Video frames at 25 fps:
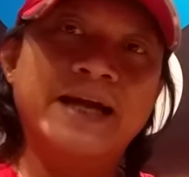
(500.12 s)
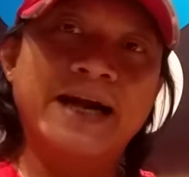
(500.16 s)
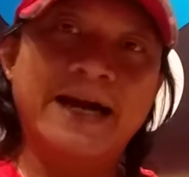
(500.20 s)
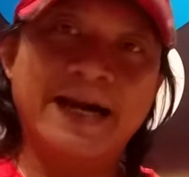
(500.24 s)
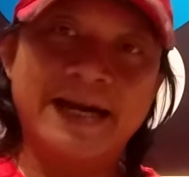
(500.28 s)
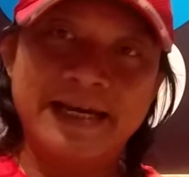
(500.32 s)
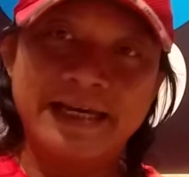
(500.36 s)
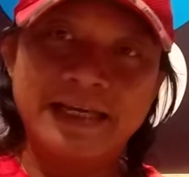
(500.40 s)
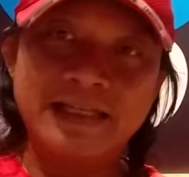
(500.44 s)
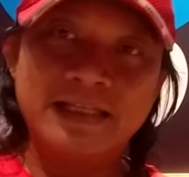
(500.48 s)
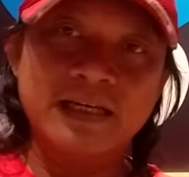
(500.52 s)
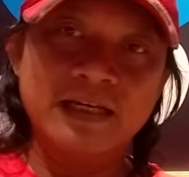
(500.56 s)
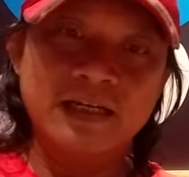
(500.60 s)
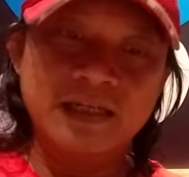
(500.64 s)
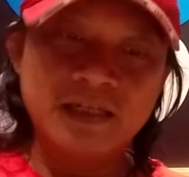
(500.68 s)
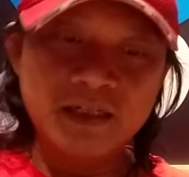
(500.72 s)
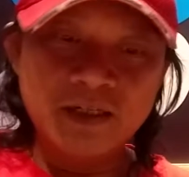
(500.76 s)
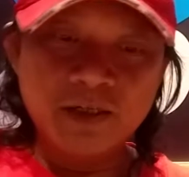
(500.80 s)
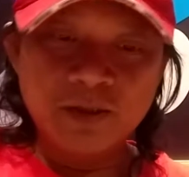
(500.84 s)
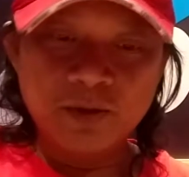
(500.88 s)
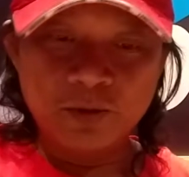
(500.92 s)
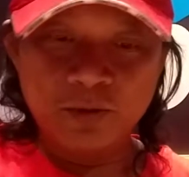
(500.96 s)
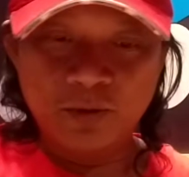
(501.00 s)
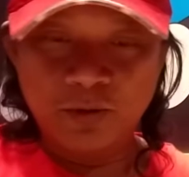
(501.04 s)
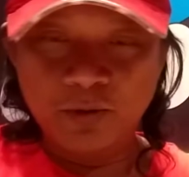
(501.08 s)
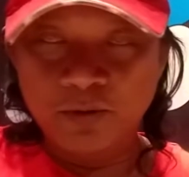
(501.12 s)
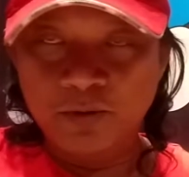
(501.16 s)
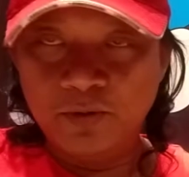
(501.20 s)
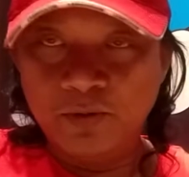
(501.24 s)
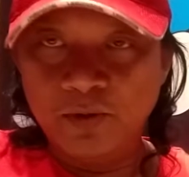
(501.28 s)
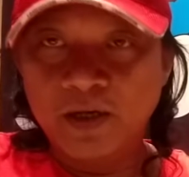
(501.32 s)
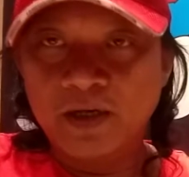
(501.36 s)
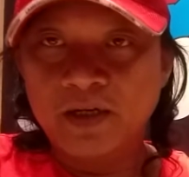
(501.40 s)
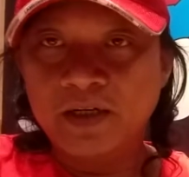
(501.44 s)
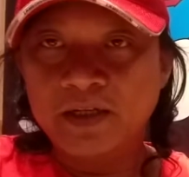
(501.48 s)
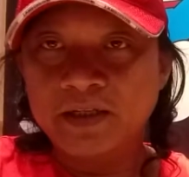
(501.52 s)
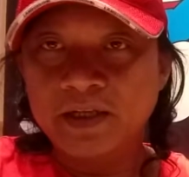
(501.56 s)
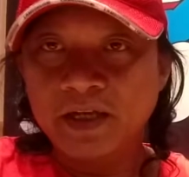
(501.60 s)
guide
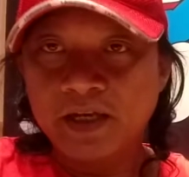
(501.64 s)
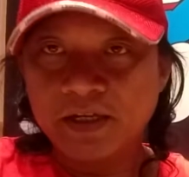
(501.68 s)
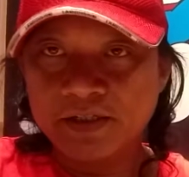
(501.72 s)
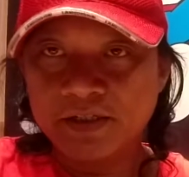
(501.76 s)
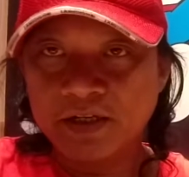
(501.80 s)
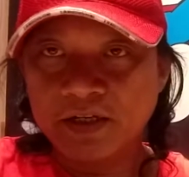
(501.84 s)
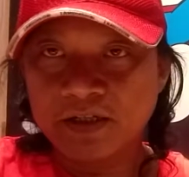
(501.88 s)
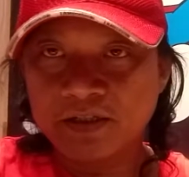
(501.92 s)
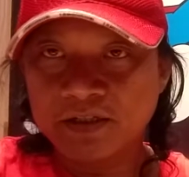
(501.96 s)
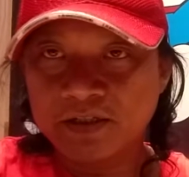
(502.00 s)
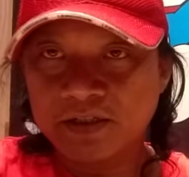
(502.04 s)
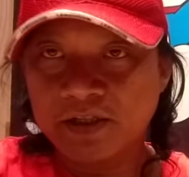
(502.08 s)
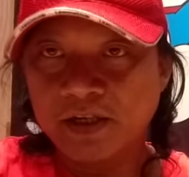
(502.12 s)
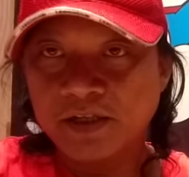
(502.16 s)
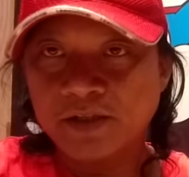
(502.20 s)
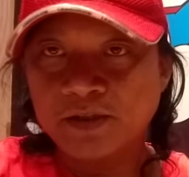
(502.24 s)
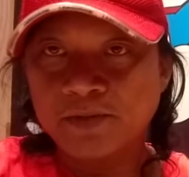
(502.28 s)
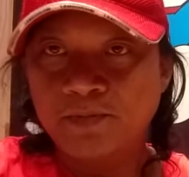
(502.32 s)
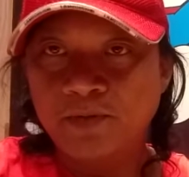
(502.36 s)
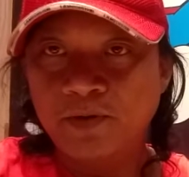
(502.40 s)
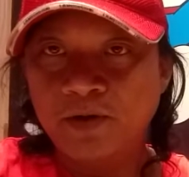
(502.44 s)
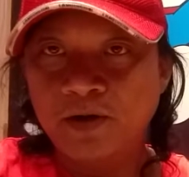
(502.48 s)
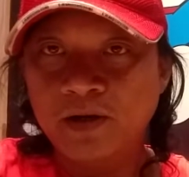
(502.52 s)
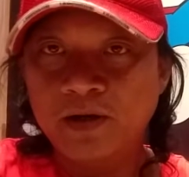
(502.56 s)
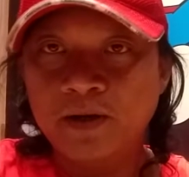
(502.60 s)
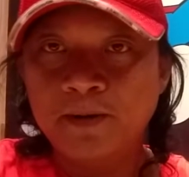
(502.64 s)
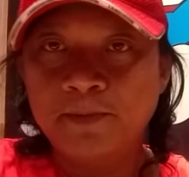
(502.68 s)
toward a successful